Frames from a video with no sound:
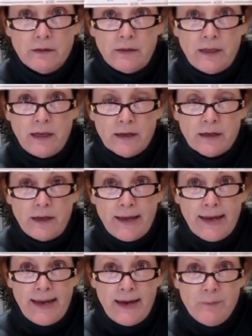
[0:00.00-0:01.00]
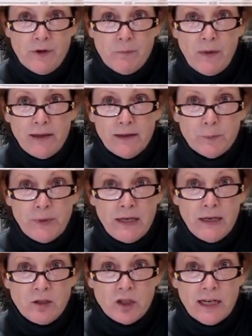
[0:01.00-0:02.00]
that came with my little
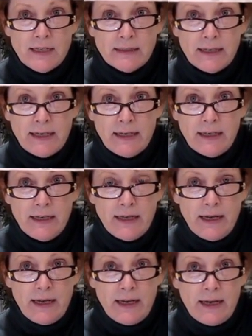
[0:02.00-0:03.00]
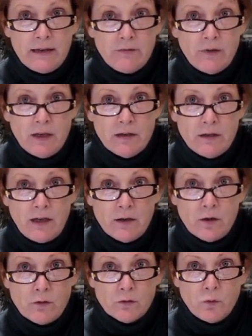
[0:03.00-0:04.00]
pH test kit. And it, it
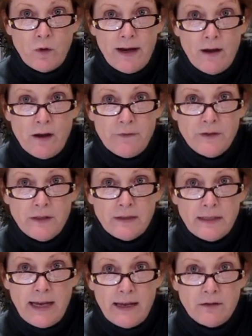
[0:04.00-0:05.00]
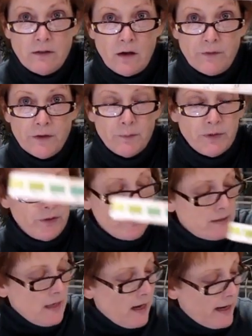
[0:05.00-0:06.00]
goes way off this end, off the blue
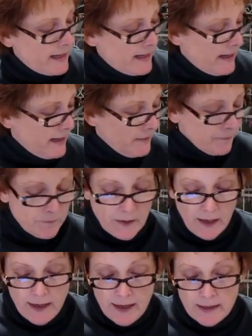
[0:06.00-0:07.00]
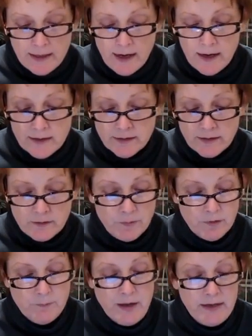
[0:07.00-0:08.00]
side. And I said,
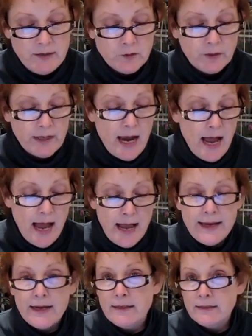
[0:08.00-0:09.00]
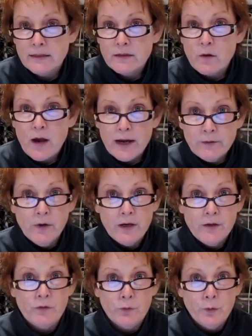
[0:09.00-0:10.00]
well, mine is really high. And I said, so I run
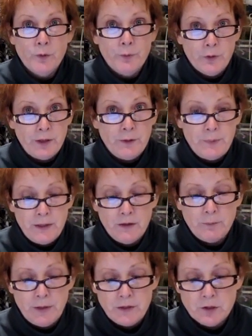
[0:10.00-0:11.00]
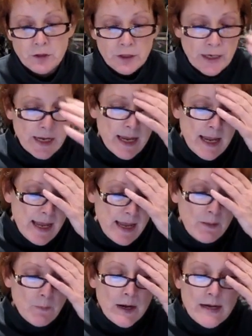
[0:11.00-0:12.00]
it through a Brita pitcher.
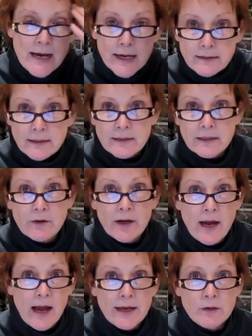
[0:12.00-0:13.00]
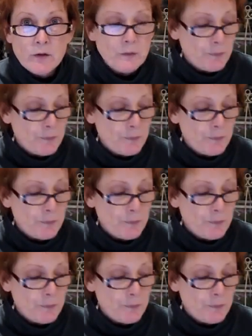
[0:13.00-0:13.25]
And when necessary, I use